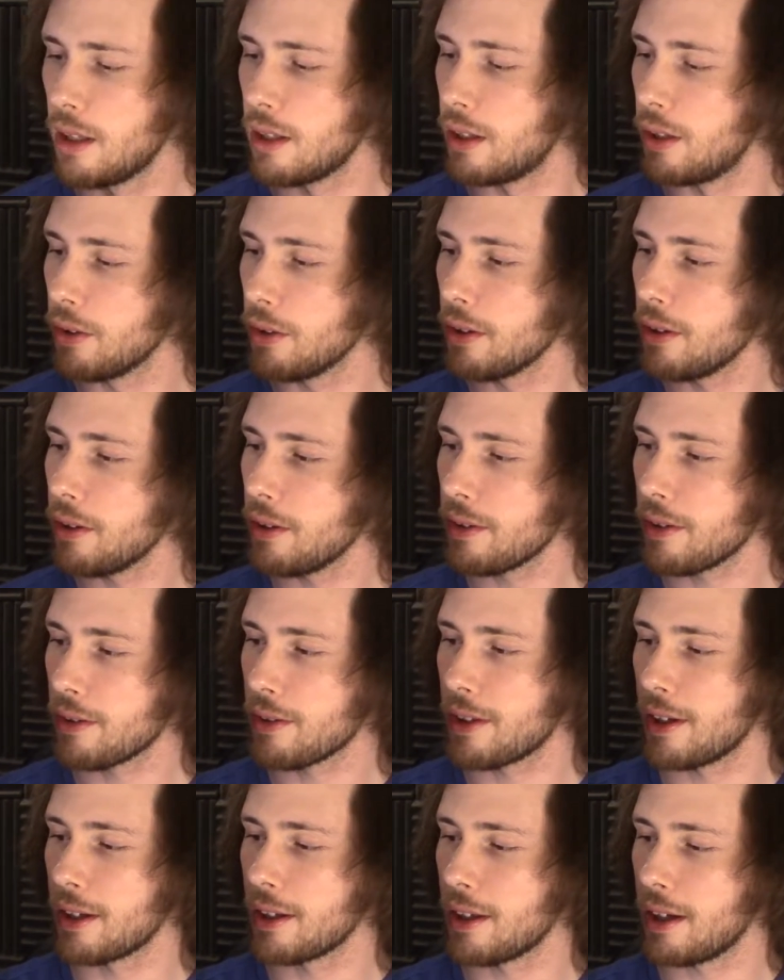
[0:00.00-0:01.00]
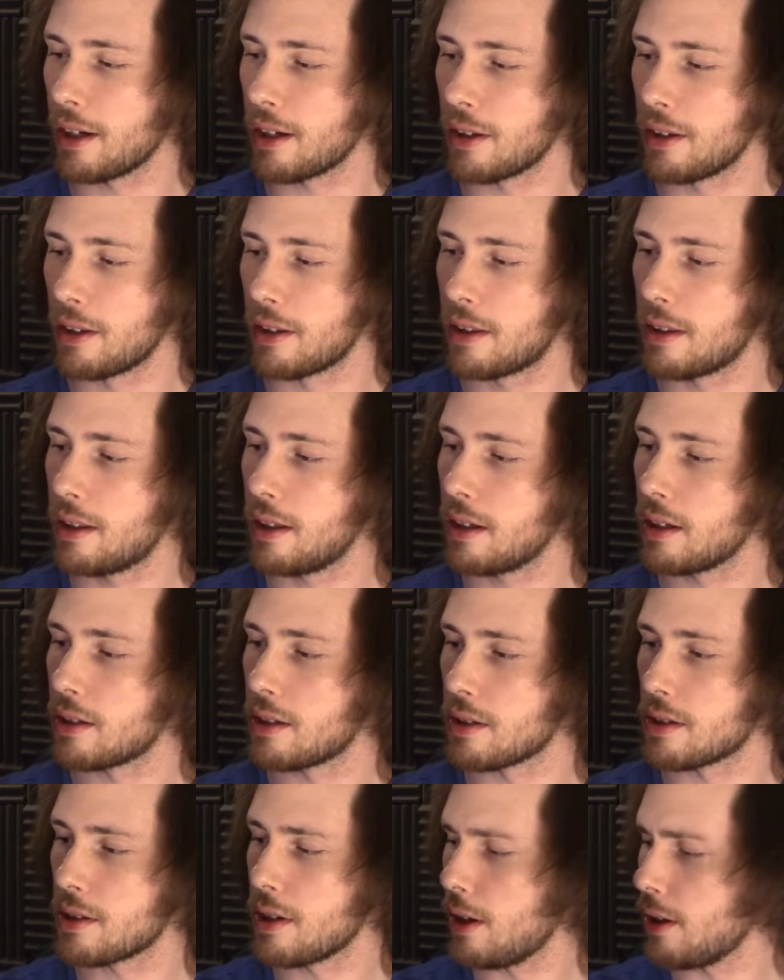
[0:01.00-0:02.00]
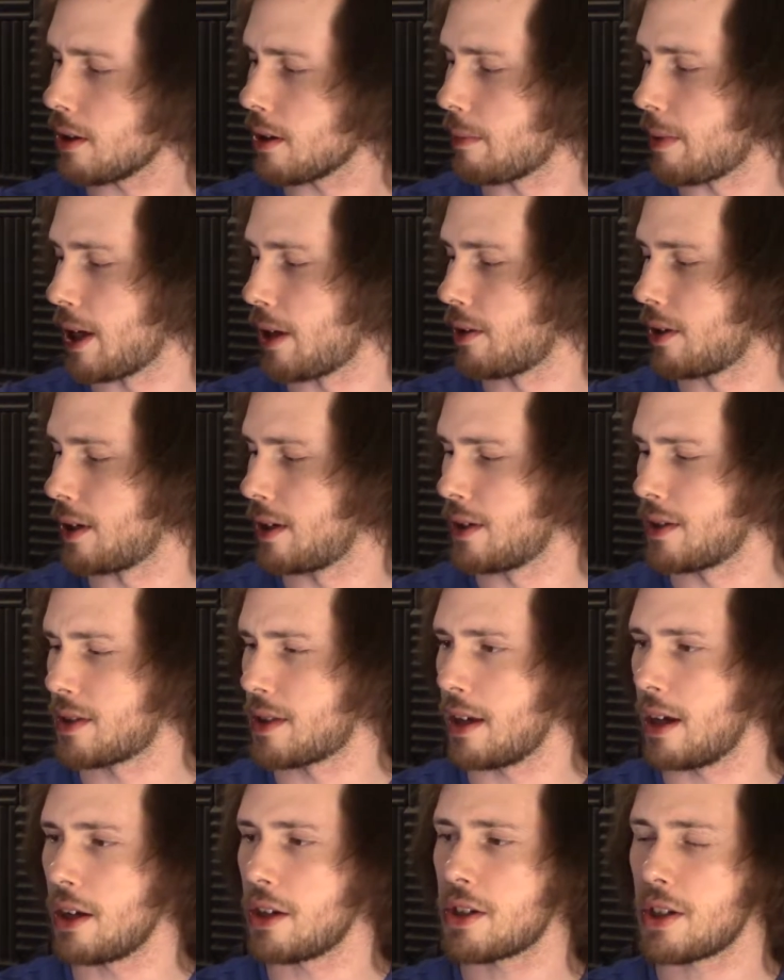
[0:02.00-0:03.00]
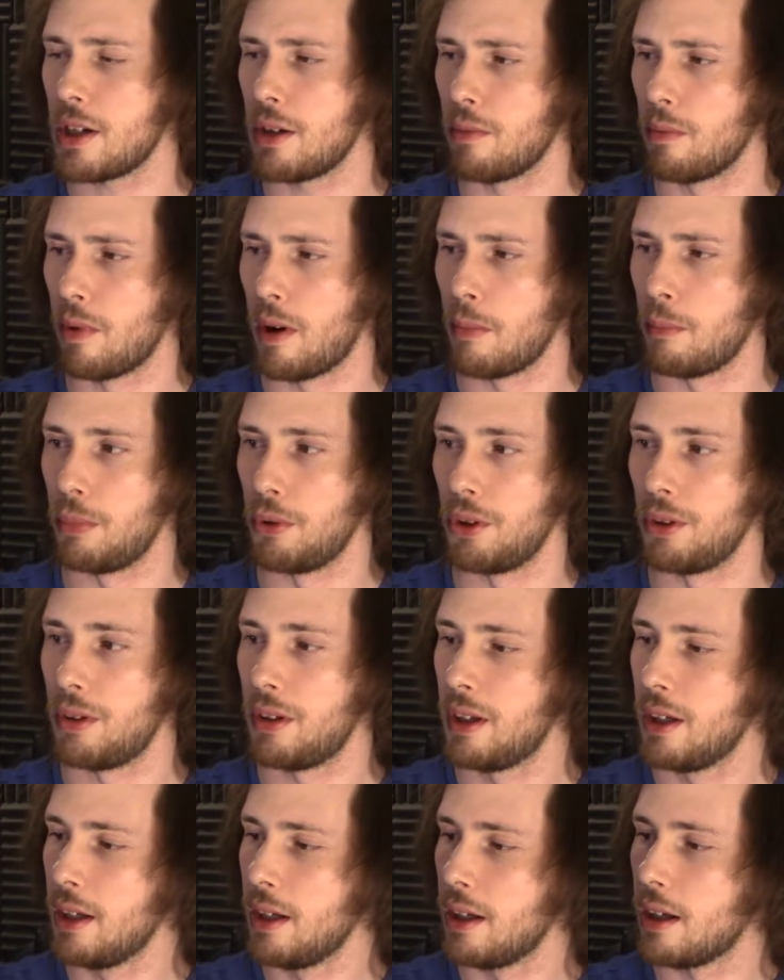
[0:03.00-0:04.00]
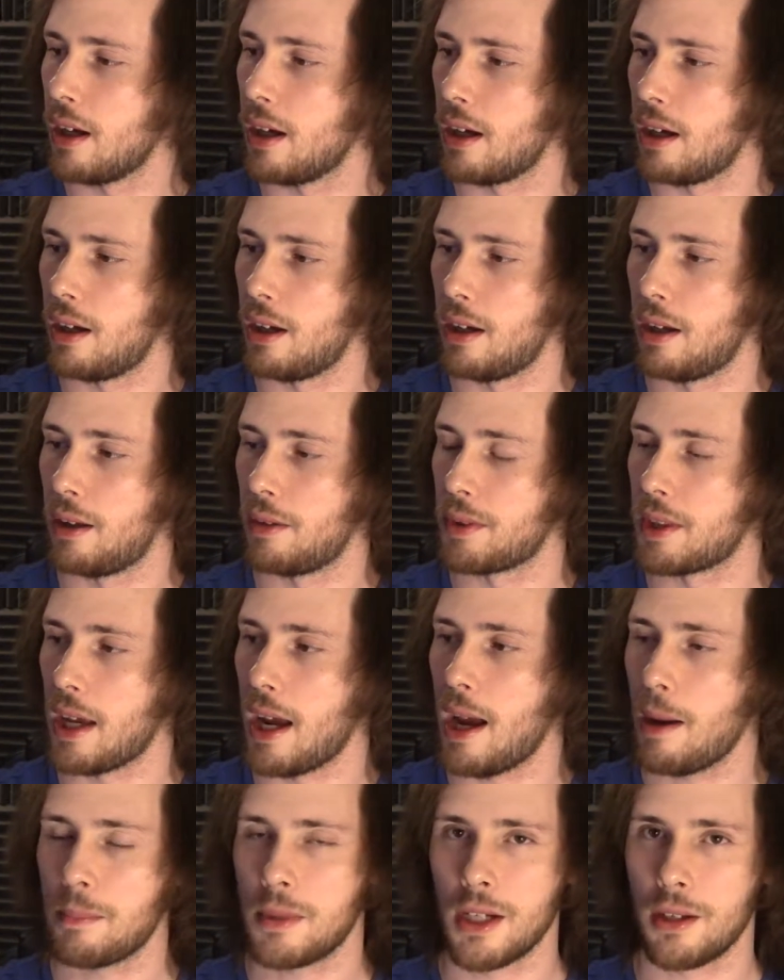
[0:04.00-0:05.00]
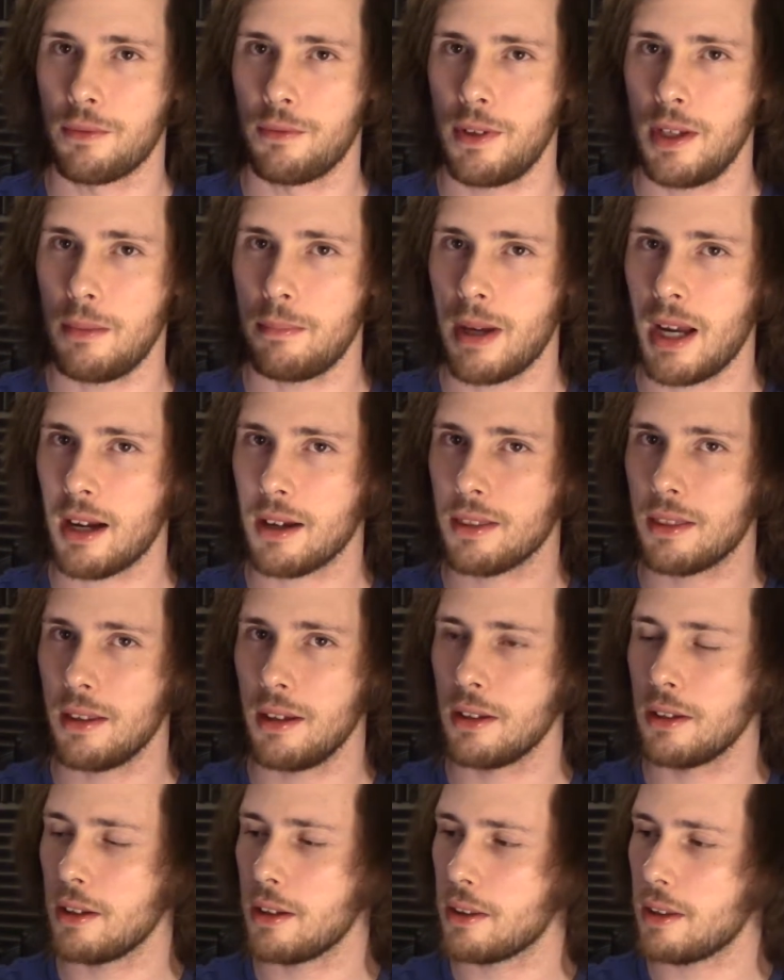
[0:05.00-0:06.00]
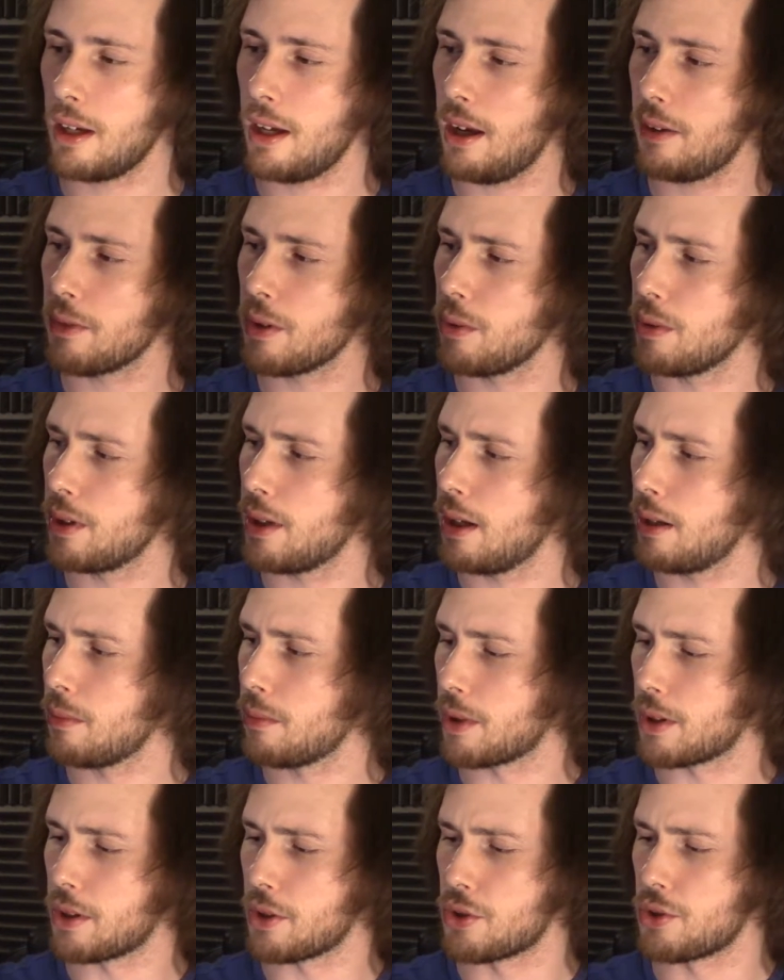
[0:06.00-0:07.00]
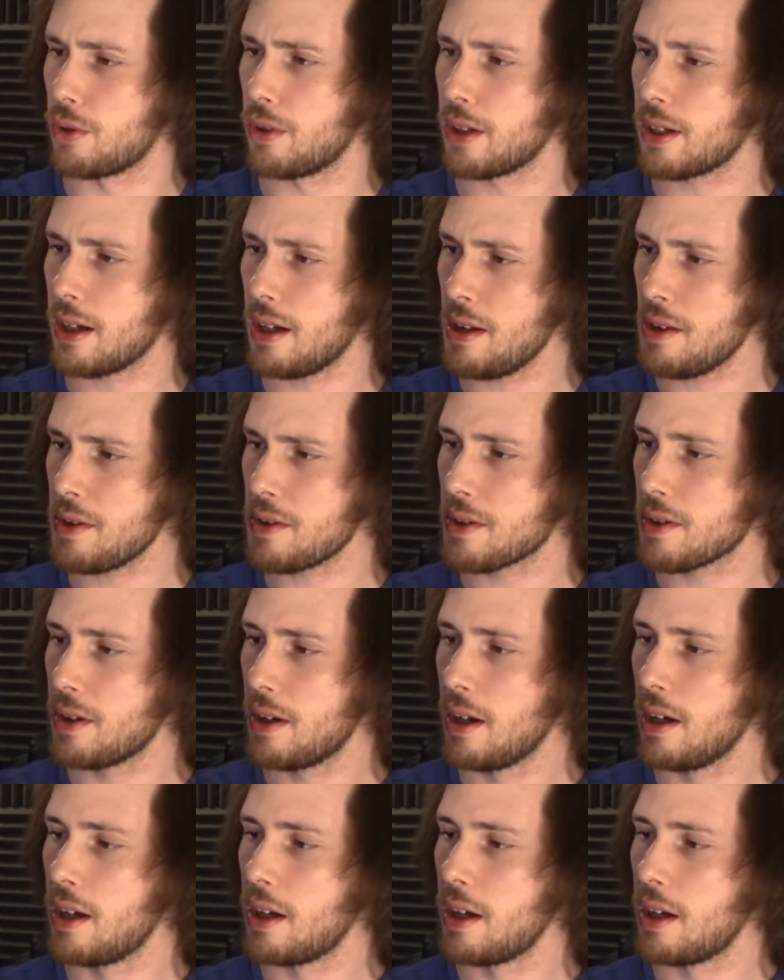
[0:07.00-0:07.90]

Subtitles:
The only other thing that I can think to talk about is the HD Rumble, the haptic feedback thing that they have going on with the Joy-Cons.